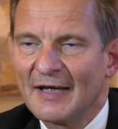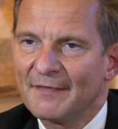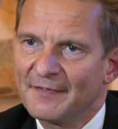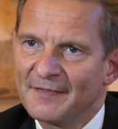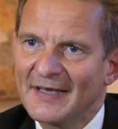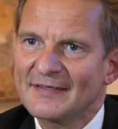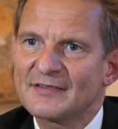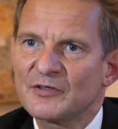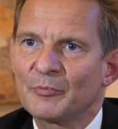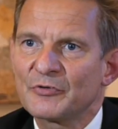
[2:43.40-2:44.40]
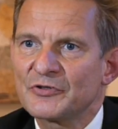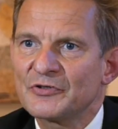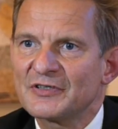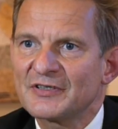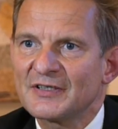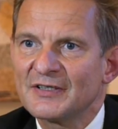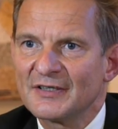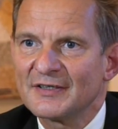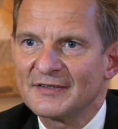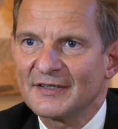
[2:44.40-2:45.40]
And that's the opportunity,
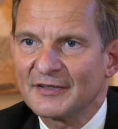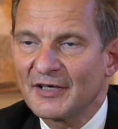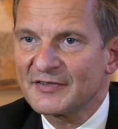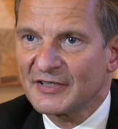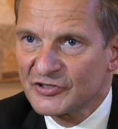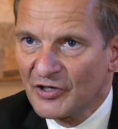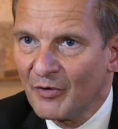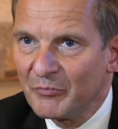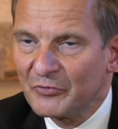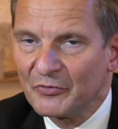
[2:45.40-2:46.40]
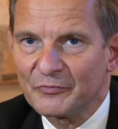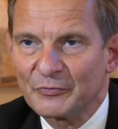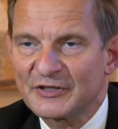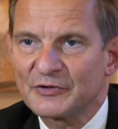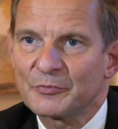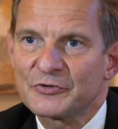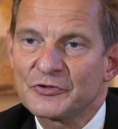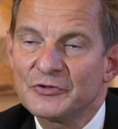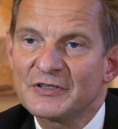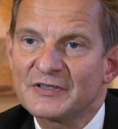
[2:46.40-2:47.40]
that, as an example of what an
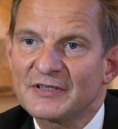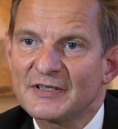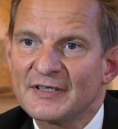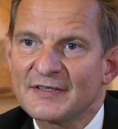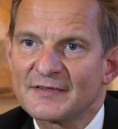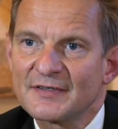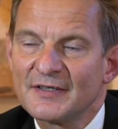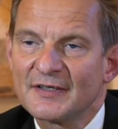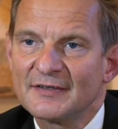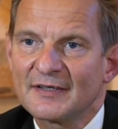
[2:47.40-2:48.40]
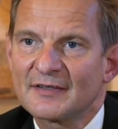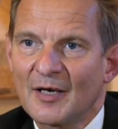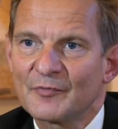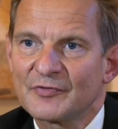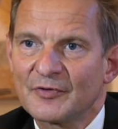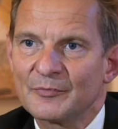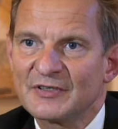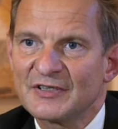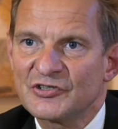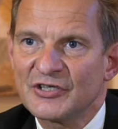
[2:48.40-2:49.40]
opportunity is that comes from
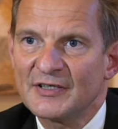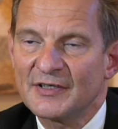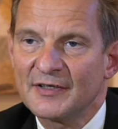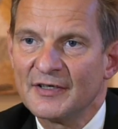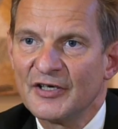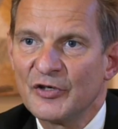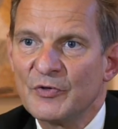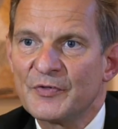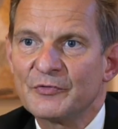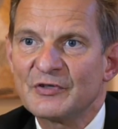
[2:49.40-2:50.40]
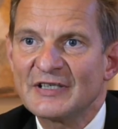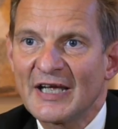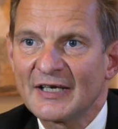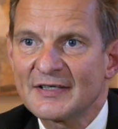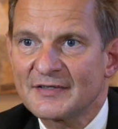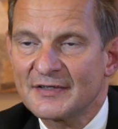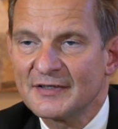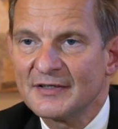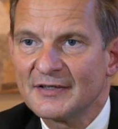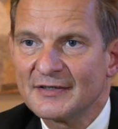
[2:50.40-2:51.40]
the agenda with a
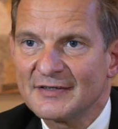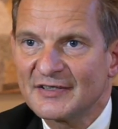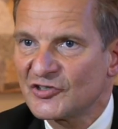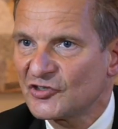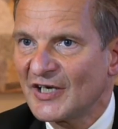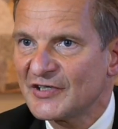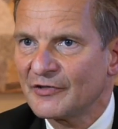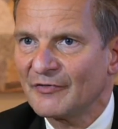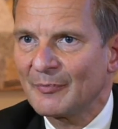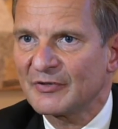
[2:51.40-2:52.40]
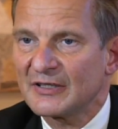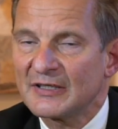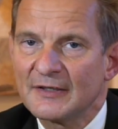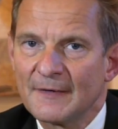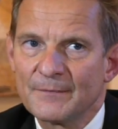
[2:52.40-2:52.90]
reality that is changing rapidly.